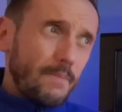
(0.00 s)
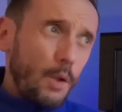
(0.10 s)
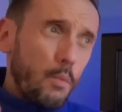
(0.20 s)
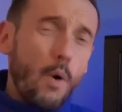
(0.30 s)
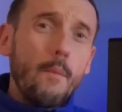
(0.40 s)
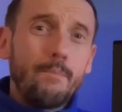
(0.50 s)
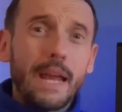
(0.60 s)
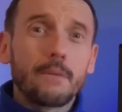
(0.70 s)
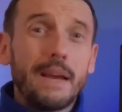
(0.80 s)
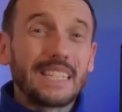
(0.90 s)
One
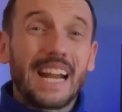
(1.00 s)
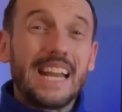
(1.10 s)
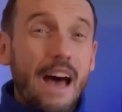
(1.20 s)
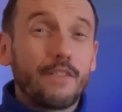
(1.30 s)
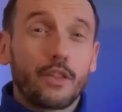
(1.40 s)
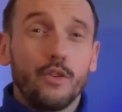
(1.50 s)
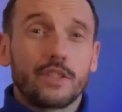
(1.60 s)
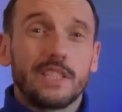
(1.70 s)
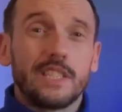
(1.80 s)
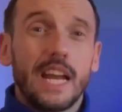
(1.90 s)
big miss, and I never thought
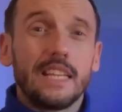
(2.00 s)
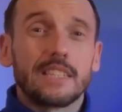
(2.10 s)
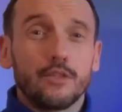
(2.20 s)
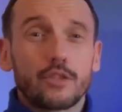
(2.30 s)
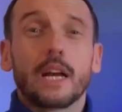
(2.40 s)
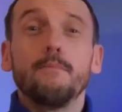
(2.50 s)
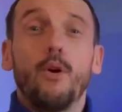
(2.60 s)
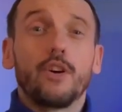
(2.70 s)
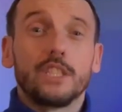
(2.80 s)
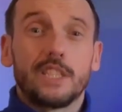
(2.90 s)
I'd say this, it looks like
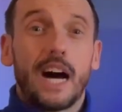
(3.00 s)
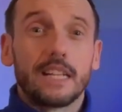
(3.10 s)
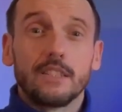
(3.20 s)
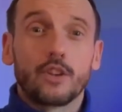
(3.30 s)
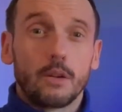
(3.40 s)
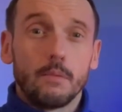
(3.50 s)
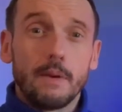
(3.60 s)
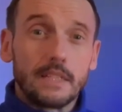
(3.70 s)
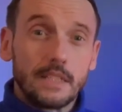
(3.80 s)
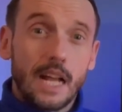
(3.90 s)
Morgan Schneiderlin's going to be
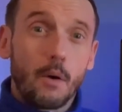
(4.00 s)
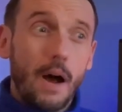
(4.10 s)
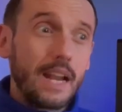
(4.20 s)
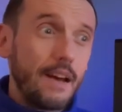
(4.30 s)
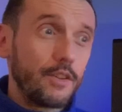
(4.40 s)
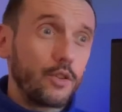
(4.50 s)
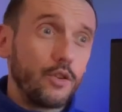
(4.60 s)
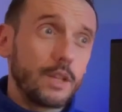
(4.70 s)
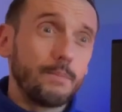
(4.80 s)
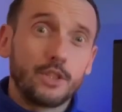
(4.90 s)
missing now. I never thought
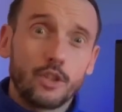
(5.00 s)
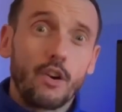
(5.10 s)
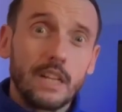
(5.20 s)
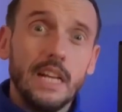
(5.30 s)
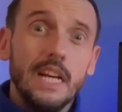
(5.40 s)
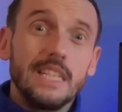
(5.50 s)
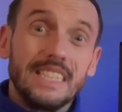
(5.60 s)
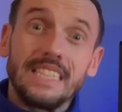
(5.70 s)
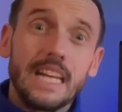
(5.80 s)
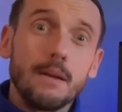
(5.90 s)
I'd be sorry to
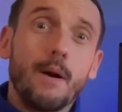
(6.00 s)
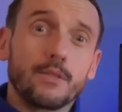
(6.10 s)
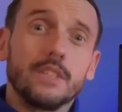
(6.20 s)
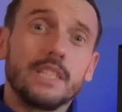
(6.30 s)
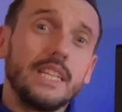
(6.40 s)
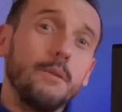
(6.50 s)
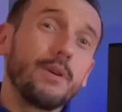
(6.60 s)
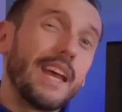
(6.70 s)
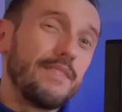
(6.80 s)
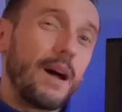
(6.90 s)
see him out of the team, but
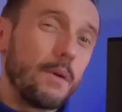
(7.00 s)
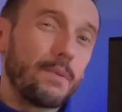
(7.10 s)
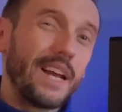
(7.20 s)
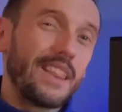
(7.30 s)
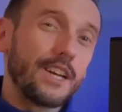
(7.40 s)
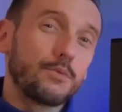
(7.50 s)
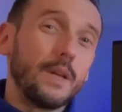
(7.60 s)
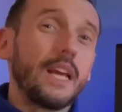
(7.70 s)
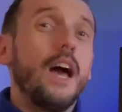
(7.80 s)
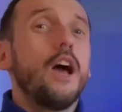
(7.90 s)
given how he played last
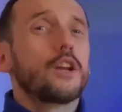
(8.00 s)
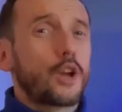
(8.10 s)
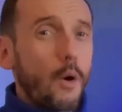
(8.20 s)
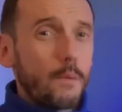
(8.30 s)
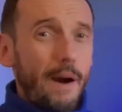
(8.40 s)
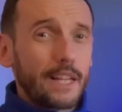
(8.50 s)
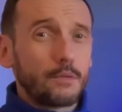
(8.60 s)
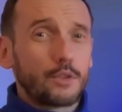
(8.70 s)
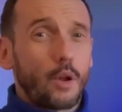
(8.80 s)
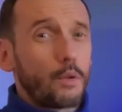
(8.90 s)
week, going back to
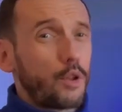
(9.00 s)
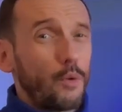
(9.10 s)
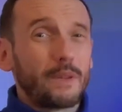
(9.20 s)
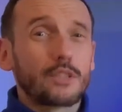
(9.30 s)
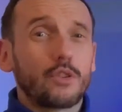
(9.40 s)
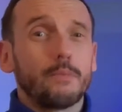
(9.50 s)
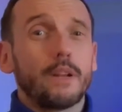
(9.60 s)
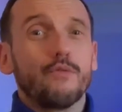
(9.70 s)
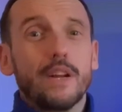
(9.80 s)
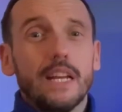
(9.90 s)
his old club, this could have been a
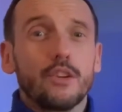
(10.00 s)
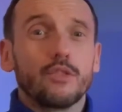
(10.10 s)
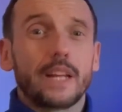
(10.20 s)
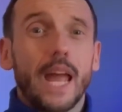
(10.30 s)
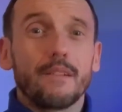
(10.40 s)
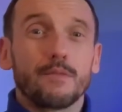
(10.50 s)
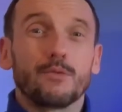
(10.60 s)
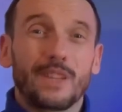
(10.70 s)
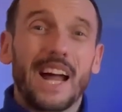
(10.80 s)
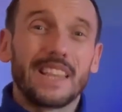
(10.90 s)
really good game for
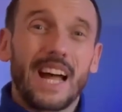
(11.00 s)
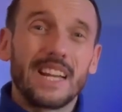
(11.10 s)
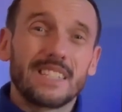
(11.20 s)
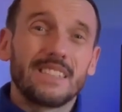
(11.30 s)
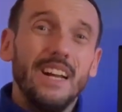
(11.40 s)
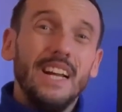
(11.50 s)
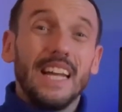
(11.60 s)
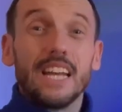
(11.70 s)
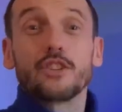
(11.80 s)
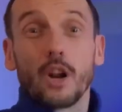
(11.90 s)
him.
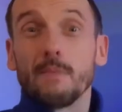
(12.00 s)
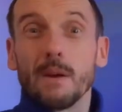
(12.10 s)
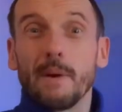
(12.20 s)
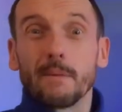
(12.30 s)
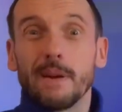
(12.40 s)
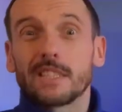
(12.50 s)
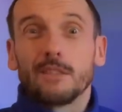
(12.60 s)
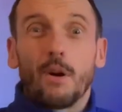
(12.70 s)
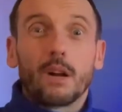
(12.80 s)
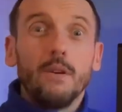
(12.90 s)
He is going to be a big miss
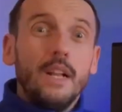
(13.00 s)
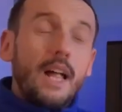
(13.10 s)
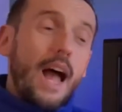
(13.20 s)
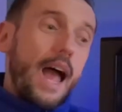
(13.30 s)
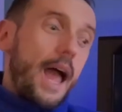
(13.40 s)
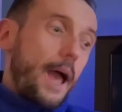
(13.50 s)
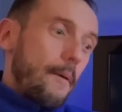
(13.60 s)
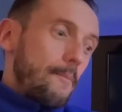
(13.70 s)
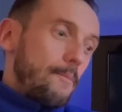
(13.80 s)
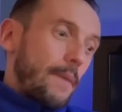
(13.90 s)
tomorrow.
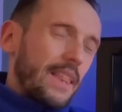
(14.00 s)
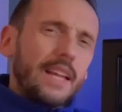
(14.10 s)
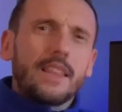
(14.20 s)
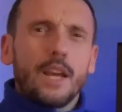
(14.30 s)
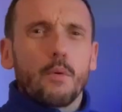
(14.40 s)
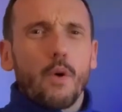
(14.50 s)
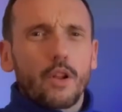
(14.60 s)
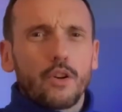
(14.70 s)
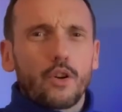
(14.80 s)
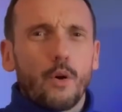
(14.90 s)
I think Theo
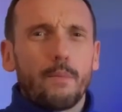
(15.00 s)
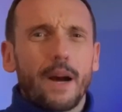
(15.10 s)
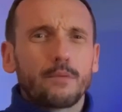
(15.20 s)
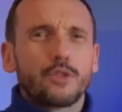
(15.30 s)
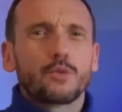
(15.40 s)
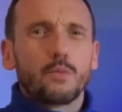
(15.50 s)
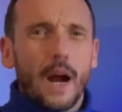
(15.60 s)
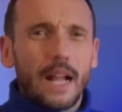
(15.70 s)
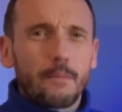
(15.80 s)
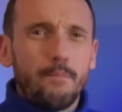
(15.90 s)
Walcott could be out as
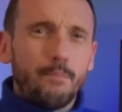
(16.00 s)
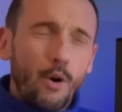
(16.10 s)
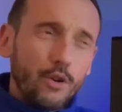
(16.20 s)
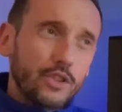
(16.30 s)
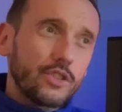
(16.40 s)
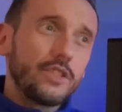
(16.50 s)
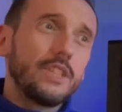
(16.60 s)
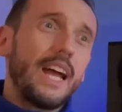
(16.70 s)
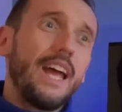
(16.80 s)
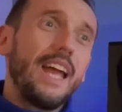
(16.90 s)
well, but
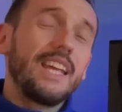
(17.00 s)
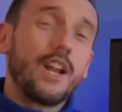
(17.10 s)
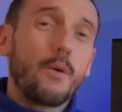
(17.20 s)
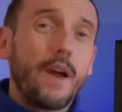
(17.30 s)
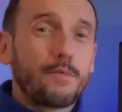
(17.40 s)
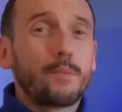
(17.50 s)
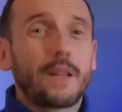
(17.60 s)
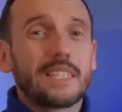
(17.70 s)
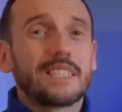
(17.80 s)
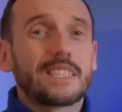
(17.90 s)
if we
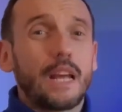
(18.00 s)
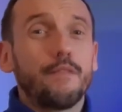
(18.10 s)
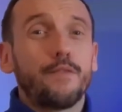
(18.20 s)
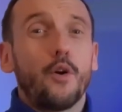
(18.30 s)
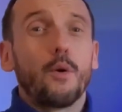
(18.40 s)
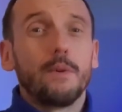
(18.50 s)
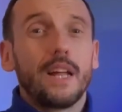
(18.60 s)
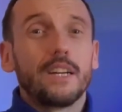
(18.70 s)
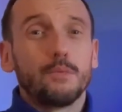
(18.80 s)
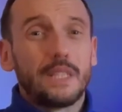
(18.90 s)
play to the same formula
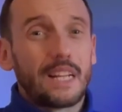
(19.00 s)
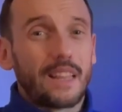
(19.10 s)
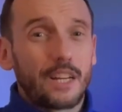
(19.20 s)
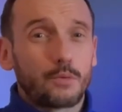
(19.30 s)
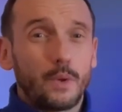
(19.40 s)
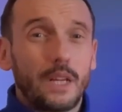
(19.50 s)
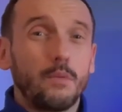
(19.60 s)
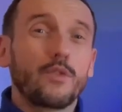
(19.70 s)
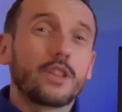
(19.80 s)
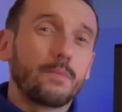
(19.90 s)
as we did last week, we've
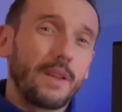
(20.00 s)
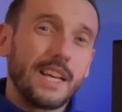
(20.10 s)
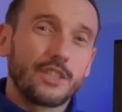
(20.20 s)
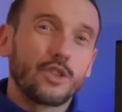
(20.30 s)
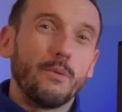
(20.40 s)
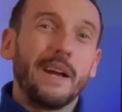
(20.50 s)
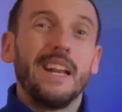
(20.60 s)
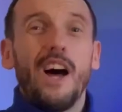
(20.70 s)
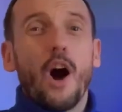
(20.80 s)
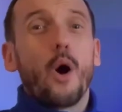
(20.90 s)
got the players to come in.
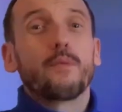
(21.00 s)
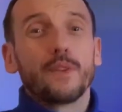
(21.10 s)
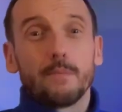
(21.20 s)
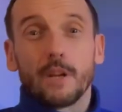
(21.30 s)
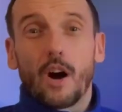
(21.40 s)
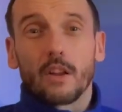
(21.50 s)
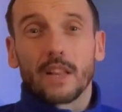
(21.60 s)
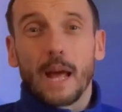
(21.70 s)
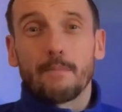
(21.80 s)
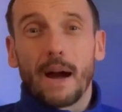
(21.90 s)
Hopefully Bernard will
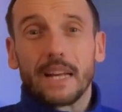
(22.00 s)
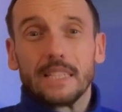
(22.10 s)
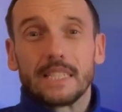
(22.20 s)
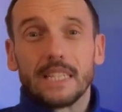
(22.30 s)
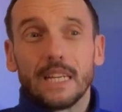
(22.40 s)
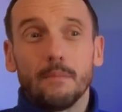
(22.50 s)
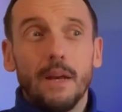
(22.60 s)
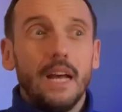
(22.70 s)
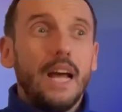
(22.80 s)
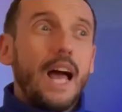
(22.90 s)
get back in the team.
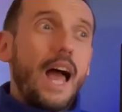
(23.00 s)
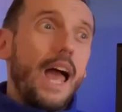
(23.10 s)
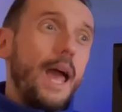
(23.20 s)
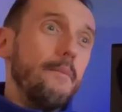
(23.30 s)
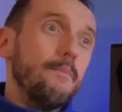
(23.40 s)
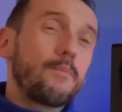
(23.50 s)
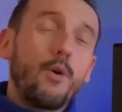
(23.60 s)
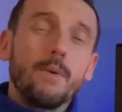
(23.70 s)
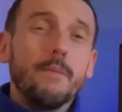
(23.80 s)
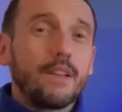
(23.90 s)
Could
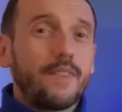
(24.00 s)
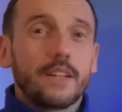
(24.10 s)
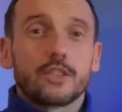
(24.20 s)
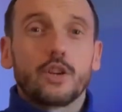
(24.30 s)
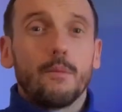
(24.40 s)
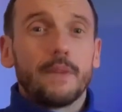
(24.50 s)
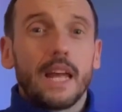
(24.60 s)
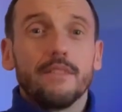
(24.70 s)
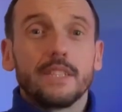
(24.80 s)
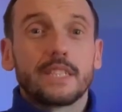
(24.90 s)
be a midfielder, Tom
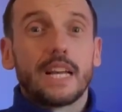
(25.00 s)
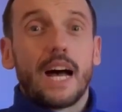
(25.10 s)
Davis